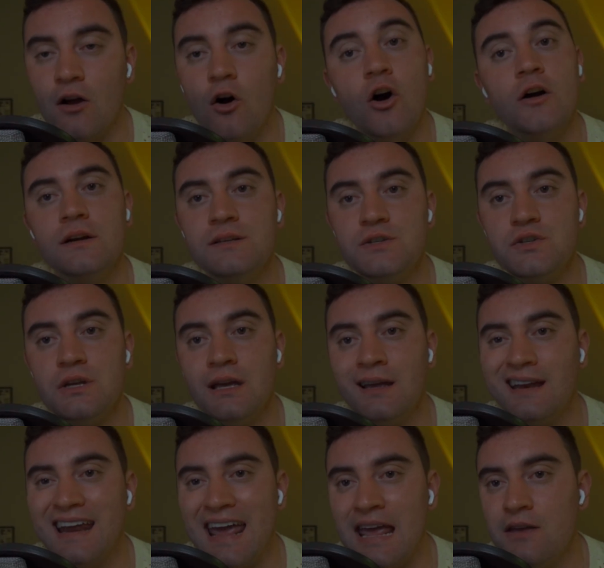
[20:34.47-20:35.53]

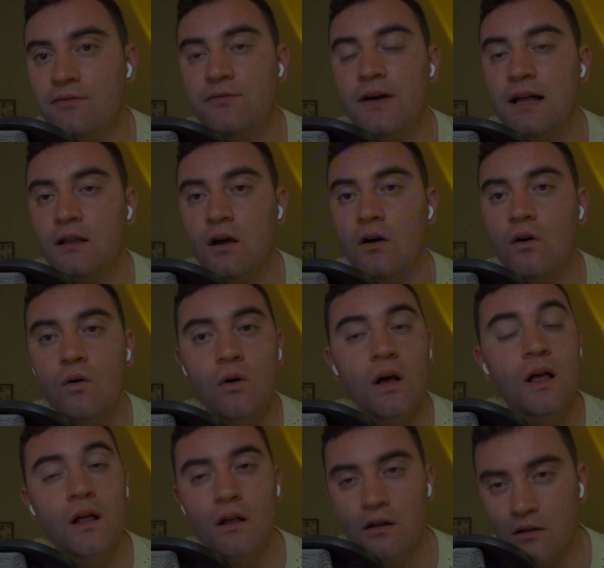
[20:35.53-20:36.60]
Hardenstein, a fellow
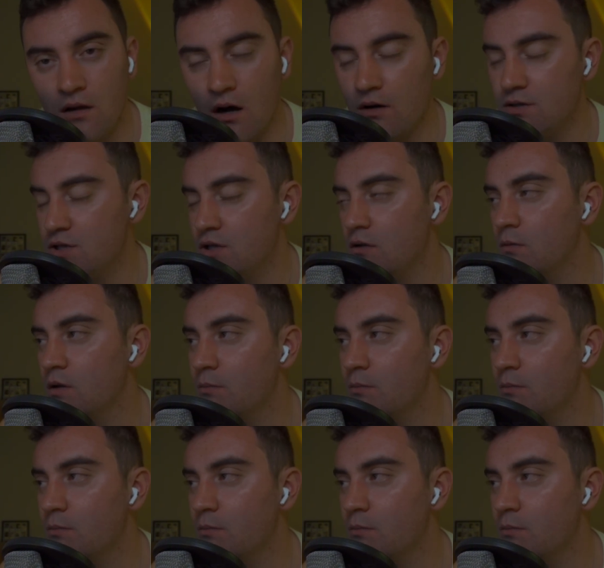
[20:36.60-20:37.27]
large human